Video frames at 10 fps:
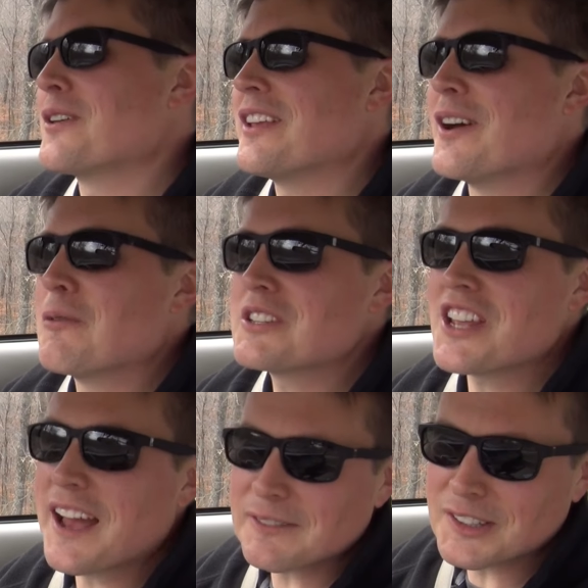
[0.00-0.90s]
you know, what
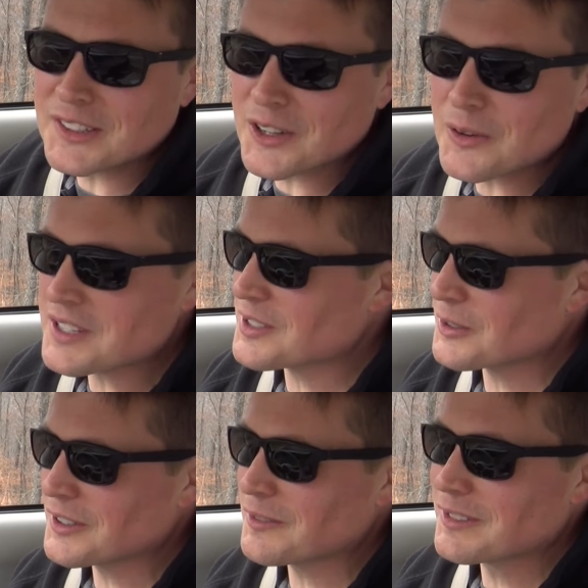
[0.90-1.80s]
you have to do is
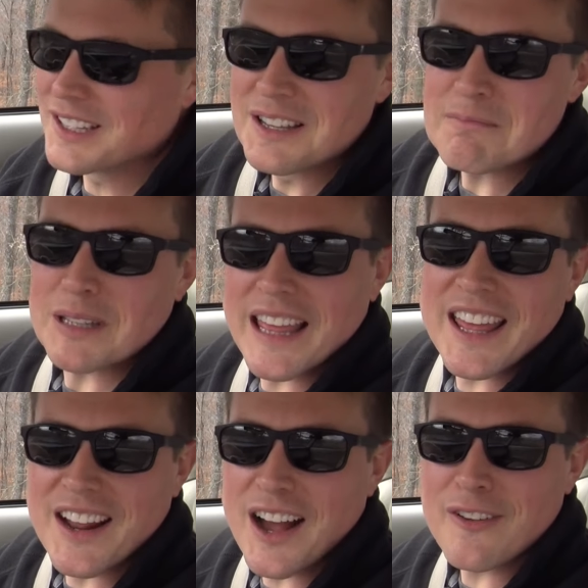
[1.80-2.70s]
sort of play
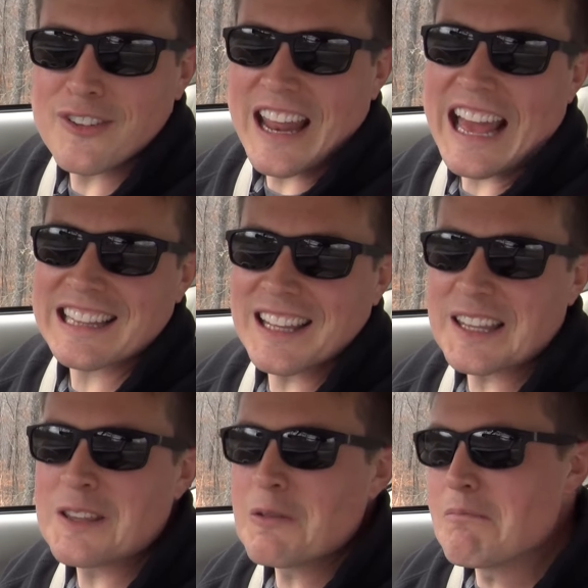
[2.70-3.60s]
it off and act
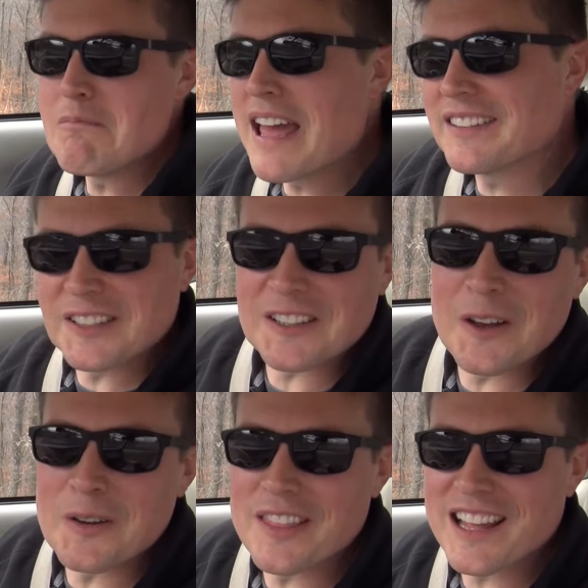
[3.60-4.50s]
like you meant to
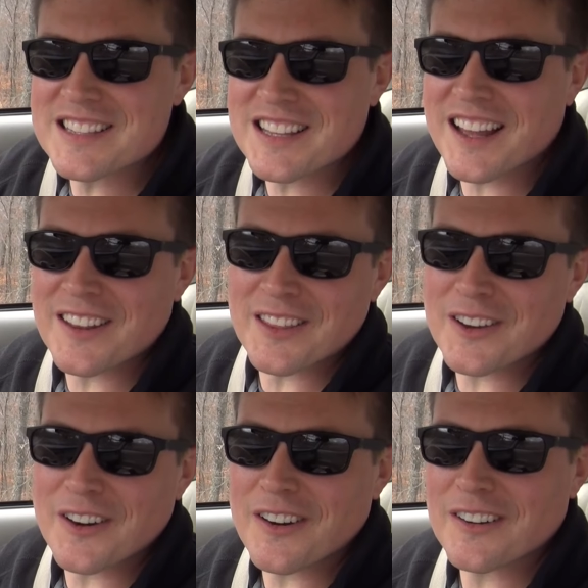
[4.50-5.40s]
go to that side of the
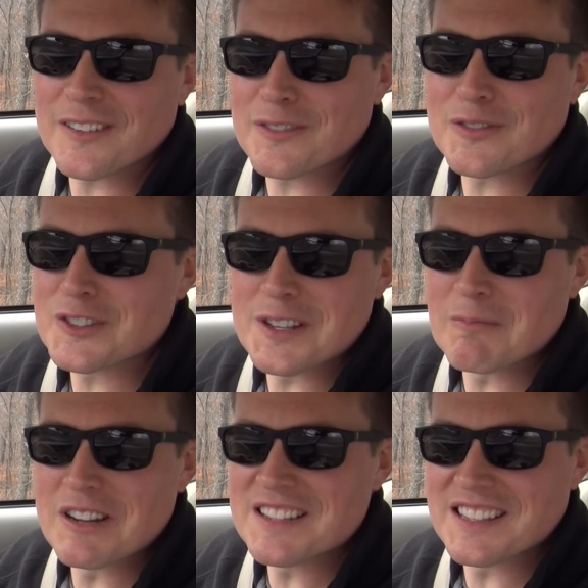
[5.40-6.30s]
car for
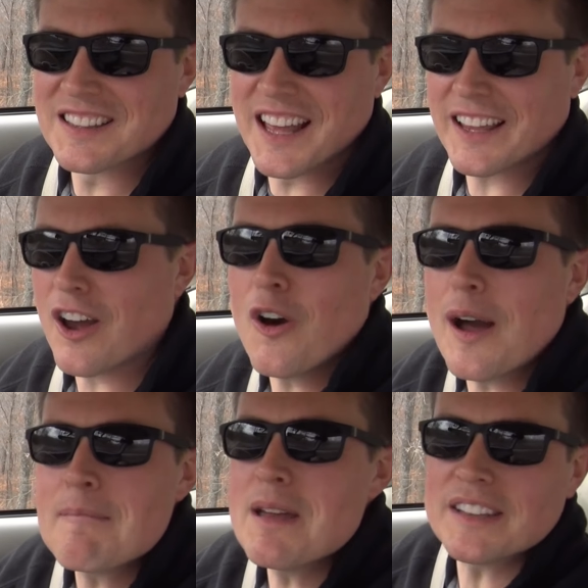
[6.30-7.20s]
some reason. Like, oh,
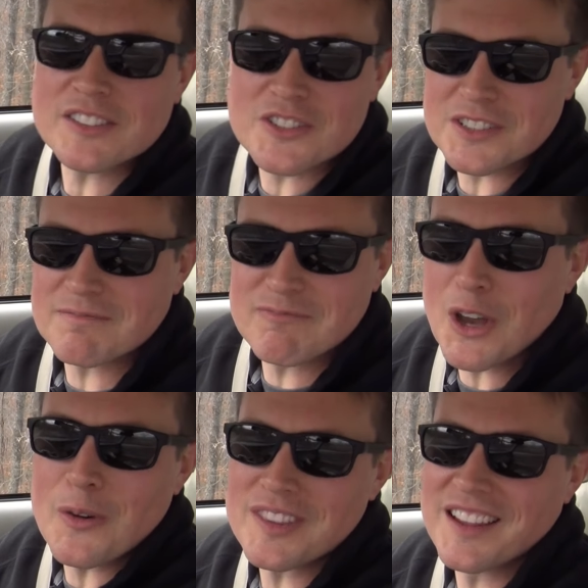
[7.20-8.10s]
I meant to just
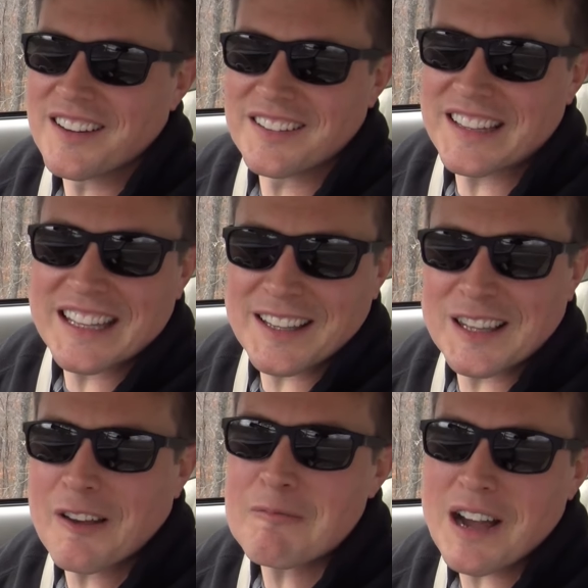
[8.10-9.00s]
go in there and get in the
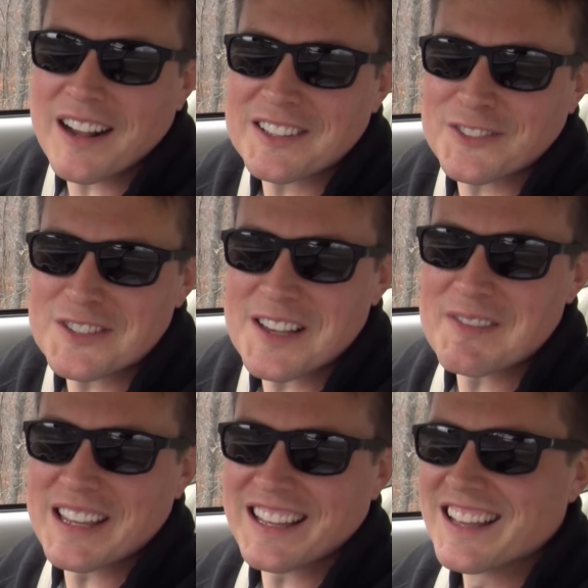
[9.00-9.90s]
glove box for
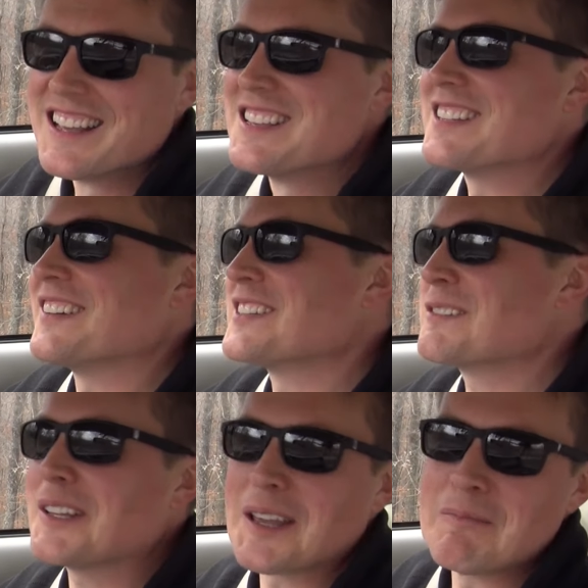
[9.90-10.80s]
something. So it's
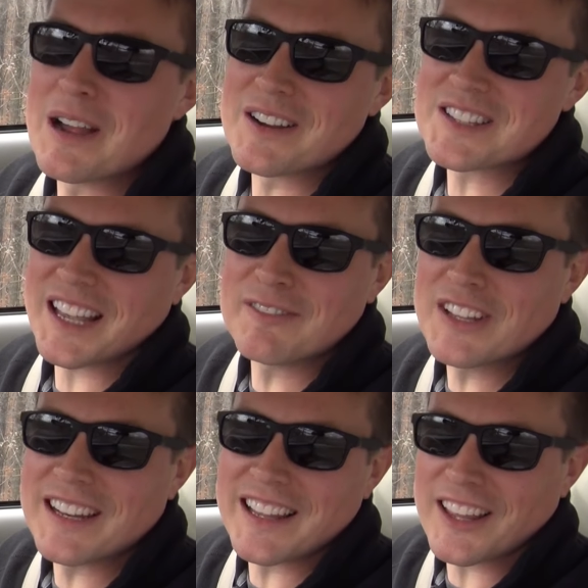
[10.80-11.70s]
really embarrassing. I've
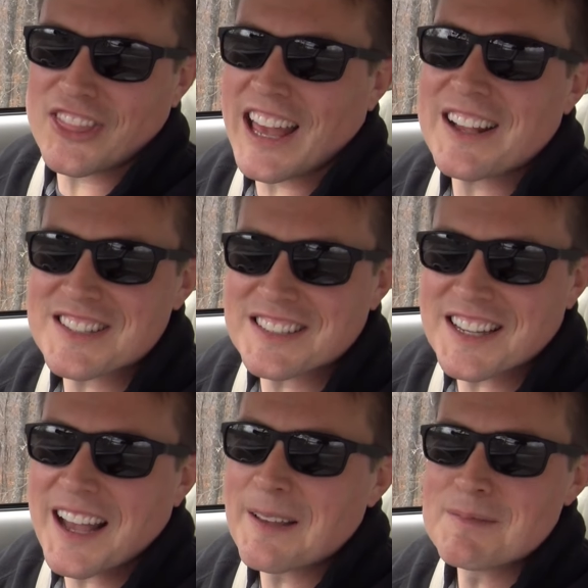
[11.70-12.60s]
done it like a thousand
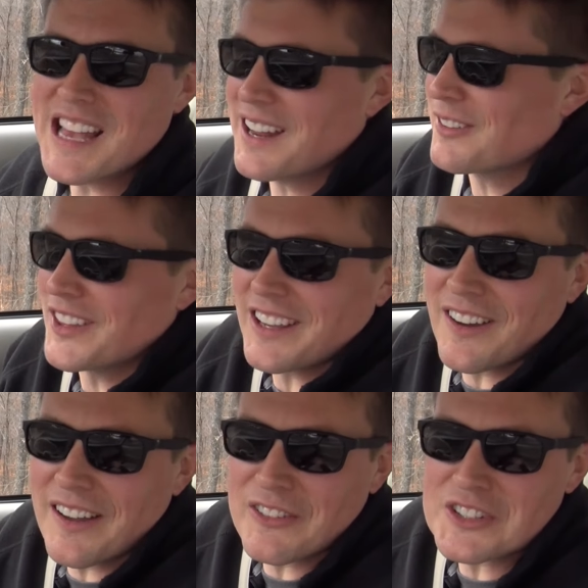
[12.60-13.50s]
times. I don't think
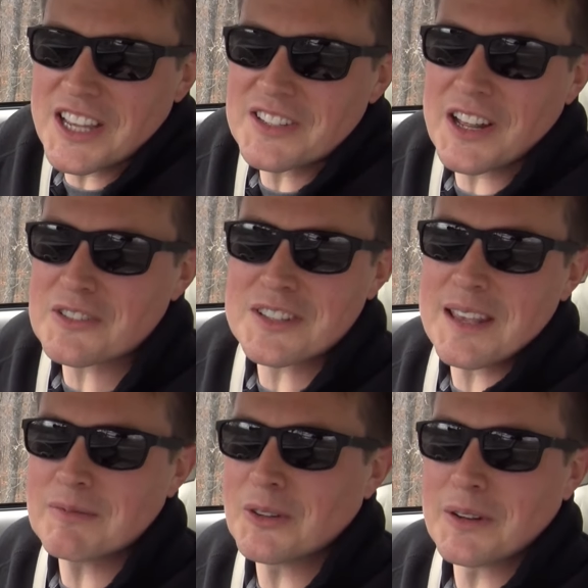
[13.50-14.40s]
I'll ever change. I'll just
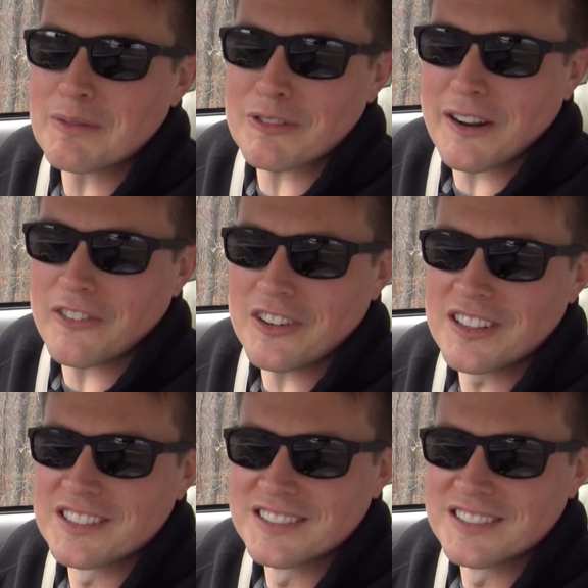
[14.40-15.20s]
keep doing it forever.